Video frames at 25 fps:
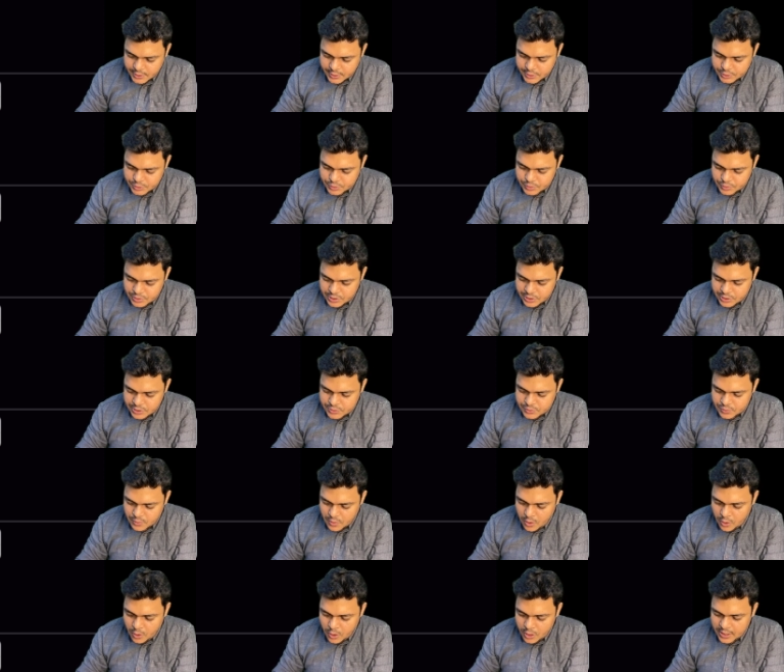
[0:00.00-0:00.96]
so these
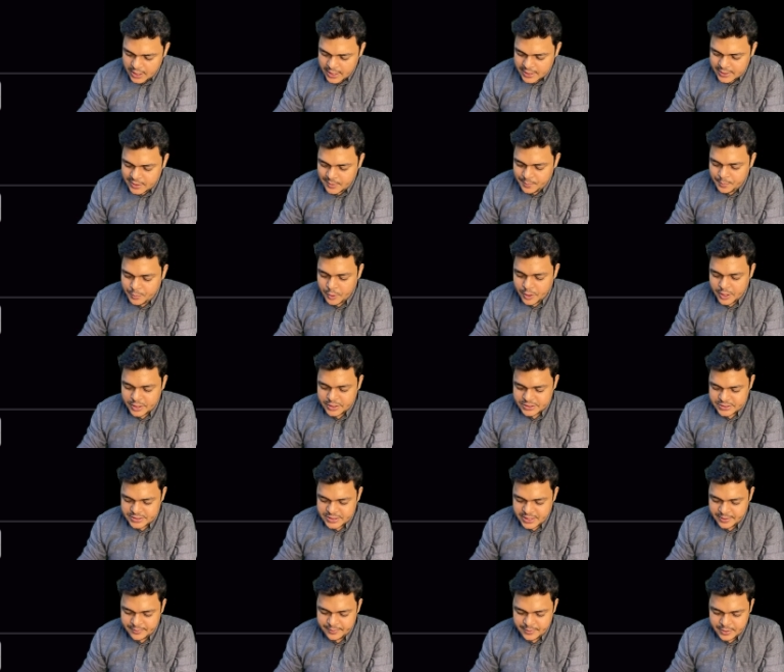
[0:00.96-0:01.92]
all are the points
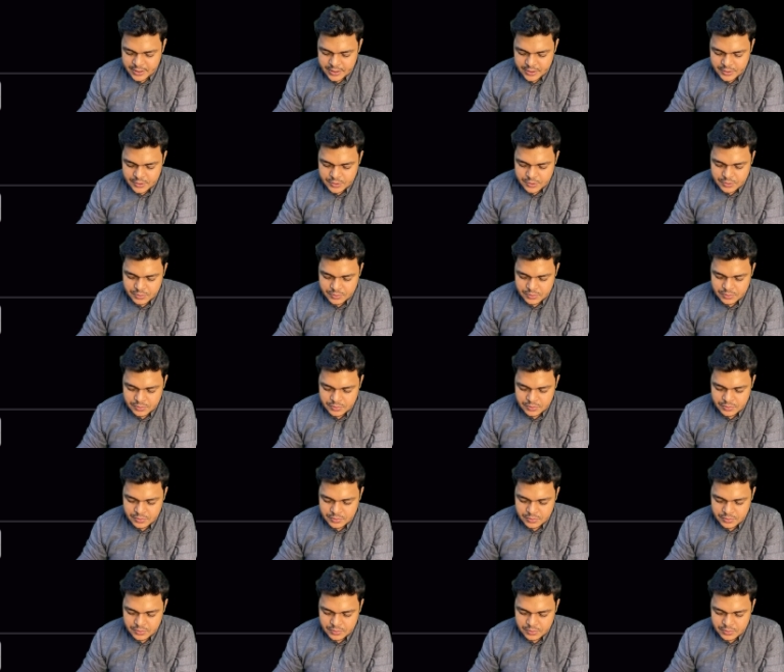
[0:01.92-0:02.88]
that we need
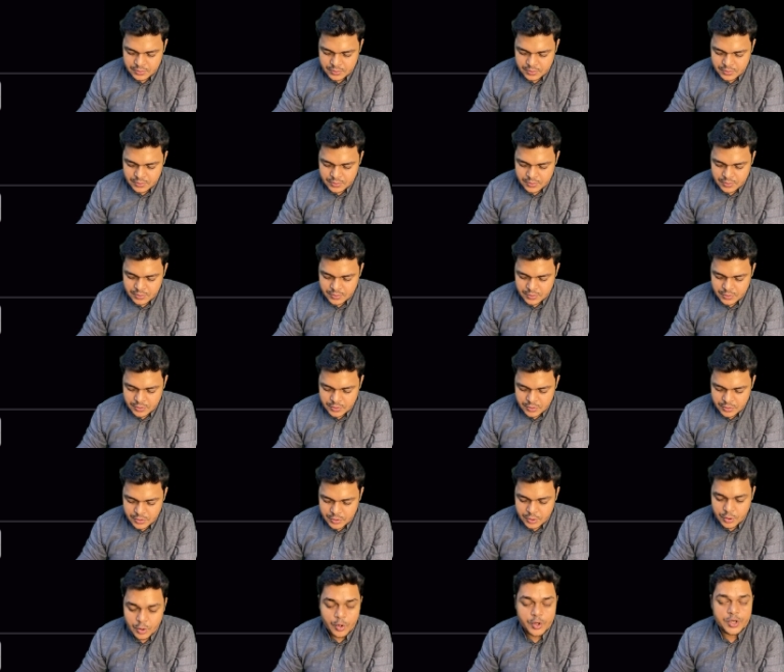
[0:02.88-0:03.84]
to
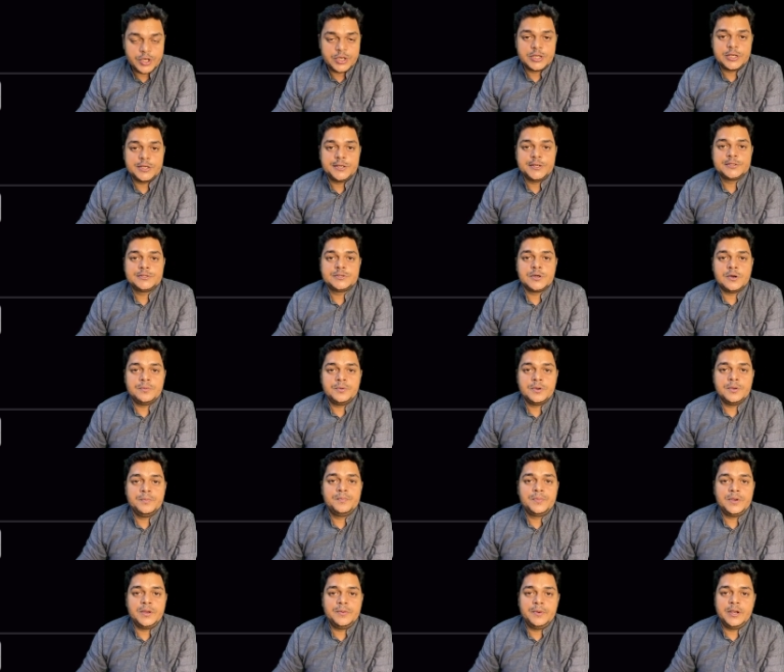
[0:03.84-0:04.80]
know in case of
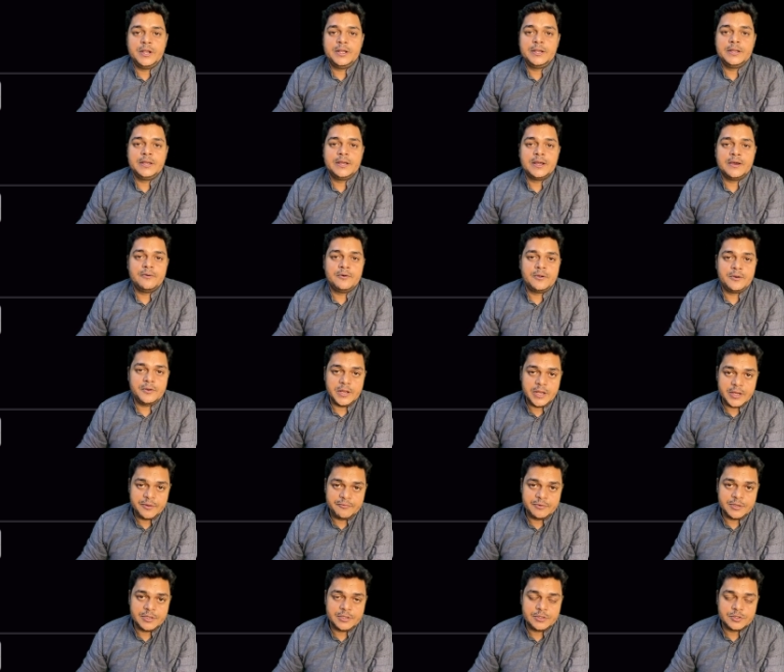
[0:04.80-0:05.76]
implementing our
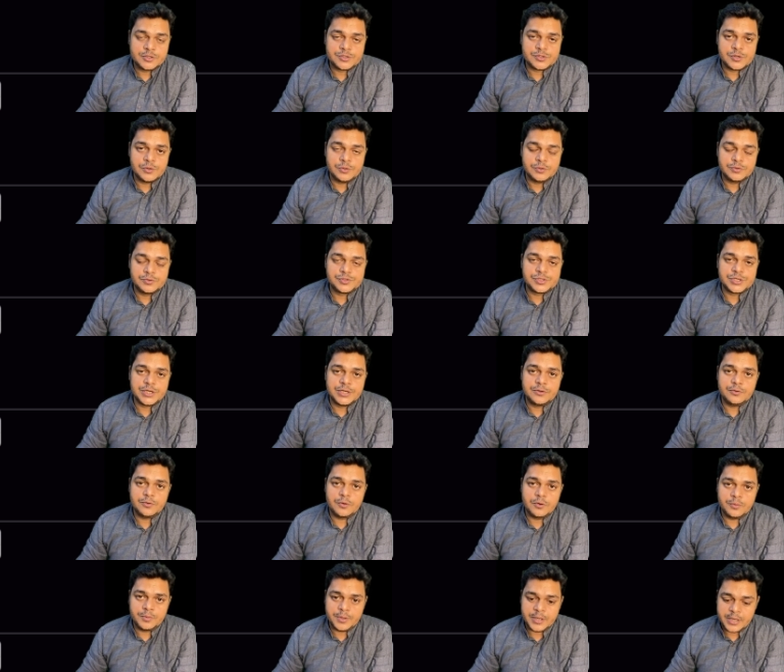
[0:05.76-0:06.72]
avd solution
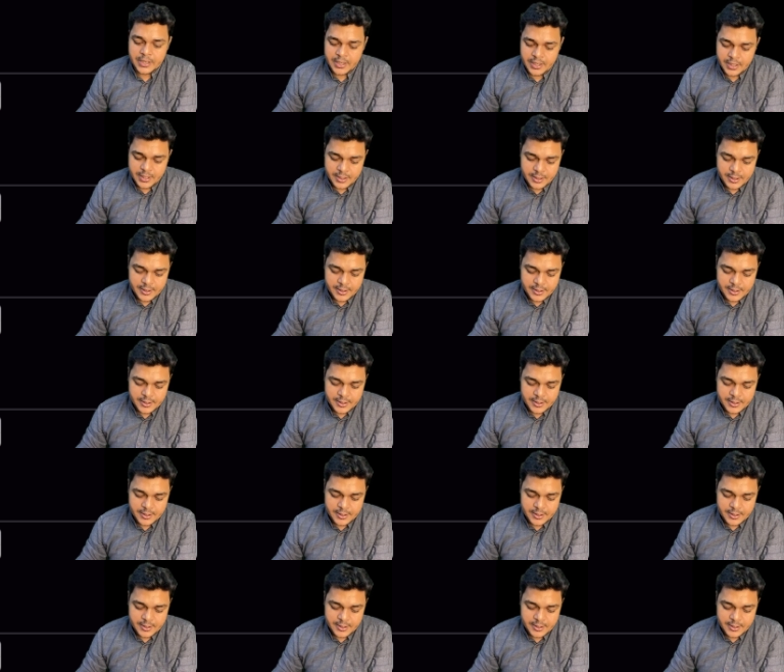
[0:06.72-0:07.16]
over a